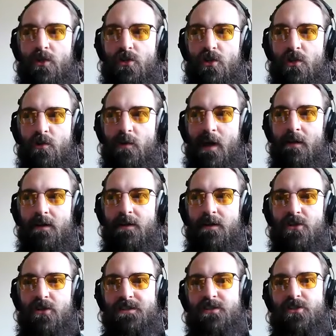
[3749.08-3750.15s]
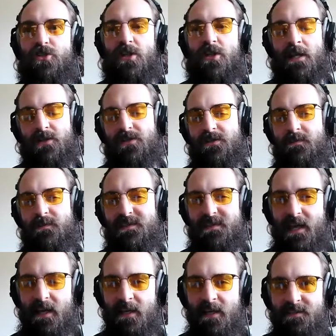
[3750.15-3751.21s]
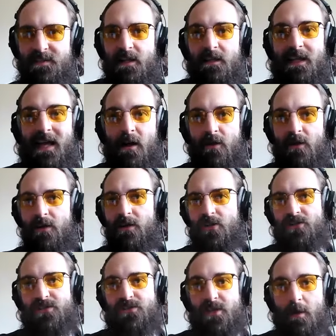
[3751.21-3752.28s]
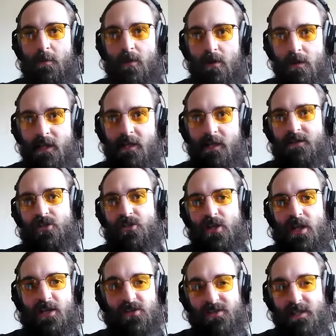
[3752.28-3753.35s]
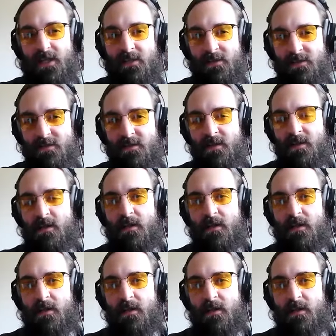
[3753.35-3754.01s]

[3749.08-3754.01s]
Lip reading: and show you how to just change some settings that allow you to just double click to change scenes.